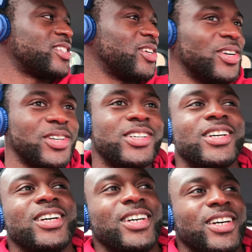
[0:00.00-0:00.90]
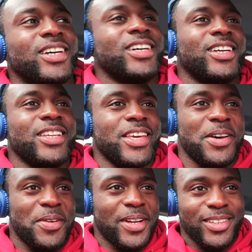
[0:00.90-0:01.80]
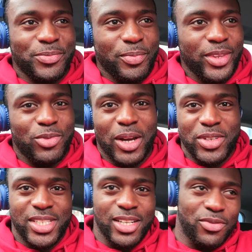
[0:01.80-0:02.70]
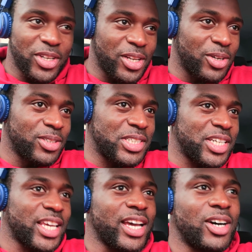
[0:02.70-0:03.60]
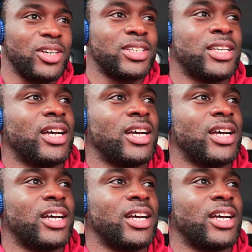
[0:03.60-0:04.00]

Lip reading: So yeah man, if you haven't seen the video, check it out.